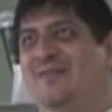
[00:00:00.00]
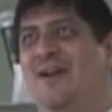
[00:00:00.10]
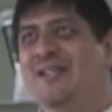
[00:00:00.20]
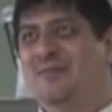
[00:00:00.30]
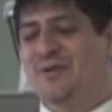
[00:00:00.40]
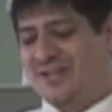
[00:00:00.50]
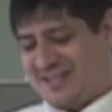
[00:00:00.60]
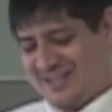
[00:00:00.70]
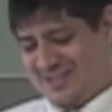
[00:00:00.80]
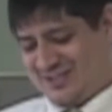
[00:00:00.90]

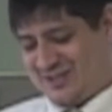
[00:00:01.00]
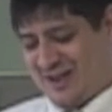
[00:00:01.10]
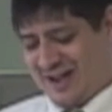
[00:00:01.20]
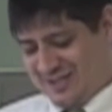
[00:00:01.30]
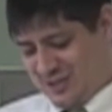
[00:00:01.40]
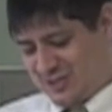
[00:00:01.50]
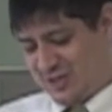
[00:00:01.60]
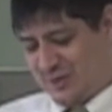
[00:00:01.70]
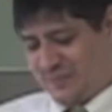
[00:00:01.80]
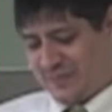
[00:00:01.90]
Facebook and YouTube, on
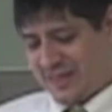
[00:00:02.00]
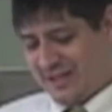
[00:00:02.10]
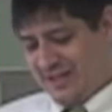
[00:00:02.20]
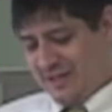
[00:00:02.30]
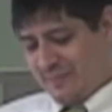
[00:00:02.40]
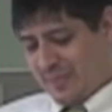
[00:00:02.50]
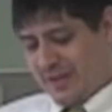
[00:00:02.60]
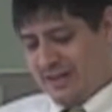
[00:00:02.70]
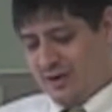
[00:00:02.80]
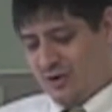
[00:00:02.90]
YouTube,
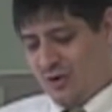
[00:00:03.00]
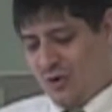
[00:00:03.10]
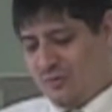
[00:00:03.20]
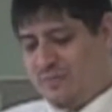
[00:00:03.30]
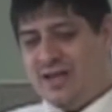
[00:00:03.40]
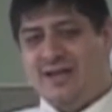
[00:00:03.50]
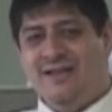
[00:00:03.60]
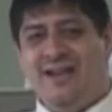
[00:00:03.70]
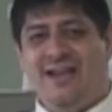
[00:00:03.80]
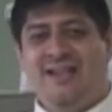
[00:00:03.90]
and they were old
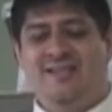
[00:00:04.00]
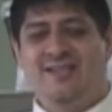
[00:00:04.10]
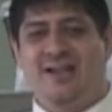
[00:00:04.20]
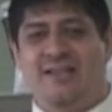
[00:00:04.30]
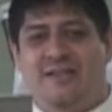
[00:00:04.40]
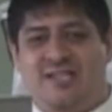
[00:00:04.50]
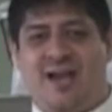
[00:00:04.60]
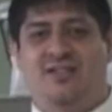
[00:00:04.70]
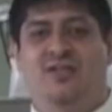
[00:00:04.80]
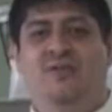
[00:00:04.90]
men. They still got the
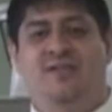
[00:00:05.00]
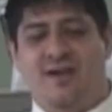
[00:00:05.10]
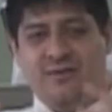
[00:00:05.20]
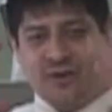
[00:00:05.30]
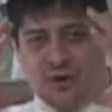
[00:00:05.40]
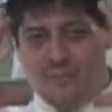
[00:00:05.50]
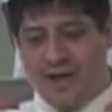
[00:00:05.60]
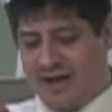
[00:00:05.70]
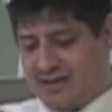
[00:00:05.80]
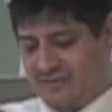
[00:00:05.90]
tattoos covering their whole
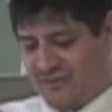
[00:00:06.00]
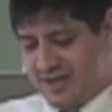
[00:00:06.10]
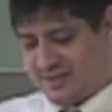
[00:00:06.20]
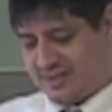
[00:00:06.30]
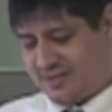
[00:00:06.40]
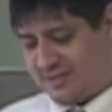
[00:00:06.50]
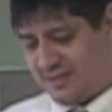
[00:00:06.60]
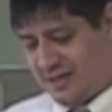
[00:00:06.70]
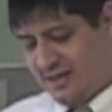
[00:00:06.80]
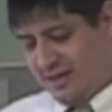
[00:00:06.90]
body and
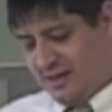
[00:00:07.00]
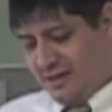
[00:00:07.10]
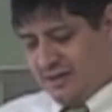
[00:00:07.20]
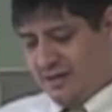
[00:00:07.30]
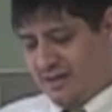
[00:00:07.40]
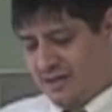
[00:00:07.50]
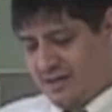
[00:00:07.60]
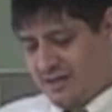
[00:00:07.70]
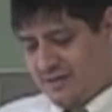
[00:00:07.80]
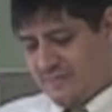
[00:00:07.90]
faces
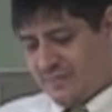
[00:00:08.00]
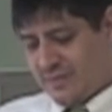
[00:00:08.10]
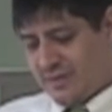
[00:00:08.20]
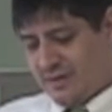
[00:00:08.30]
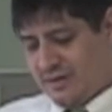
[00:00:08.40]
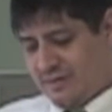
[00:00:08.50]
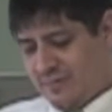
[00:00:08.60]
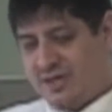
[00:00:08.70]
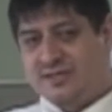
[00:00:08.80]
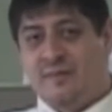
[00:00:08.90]
uh,
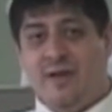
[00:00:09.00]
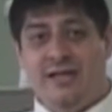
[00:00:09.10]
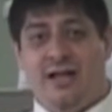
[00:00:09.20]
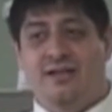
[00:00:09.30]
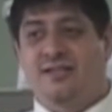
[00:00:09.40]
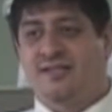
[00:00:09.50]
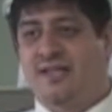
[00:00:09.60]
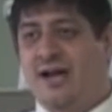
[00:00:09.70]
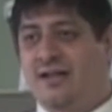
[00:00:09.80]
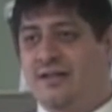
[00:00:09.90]
because the men like to
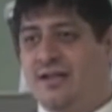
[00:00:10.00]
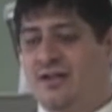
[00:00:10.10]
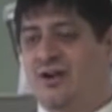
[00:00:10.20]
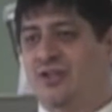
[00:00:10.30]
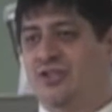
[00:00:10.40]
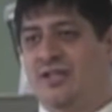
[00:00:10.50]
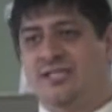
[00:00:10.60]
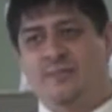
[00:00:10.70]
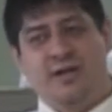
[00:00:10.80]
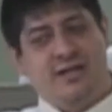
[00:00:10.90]
style in that culture. They
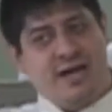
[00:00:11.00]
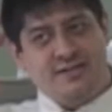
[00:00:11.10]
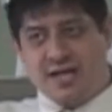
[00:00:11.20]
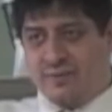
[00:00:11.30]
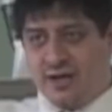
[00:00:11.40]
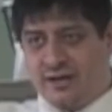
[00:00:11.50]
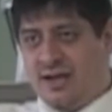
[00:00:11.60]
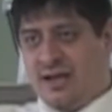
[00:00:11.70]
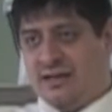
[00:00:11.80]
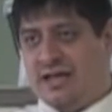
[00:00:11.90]
spend a lot of time on
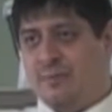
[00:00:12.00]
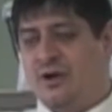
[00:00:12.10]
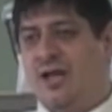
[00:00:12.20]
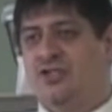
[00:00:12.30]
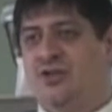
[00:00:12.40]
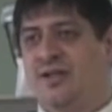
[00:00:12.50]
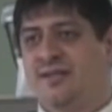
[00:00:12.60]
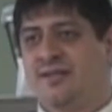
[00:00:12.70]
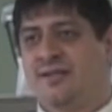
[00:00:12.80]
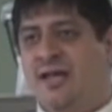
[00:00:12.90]
elaborate
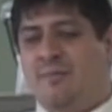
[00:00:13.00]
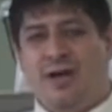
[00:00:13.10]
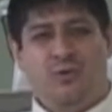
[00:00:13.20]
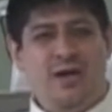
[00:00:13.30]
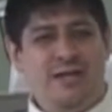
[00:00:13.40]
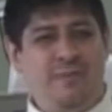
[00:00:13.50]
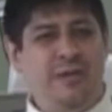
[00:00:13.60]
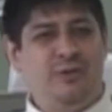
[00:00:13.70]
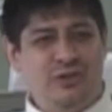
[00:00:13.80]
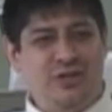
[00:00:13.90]
headdresses. By the way, the
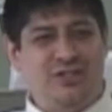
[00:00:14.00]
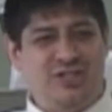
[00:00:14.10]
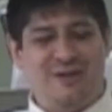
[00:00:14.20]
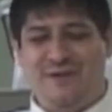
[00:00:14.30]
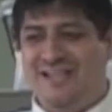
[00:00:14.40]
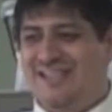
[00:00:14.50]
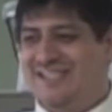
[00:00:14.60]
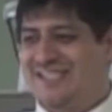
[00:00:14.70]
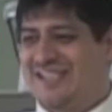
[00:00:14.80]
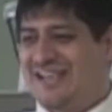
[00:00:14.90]
people look
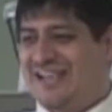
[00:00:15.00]
Japanese.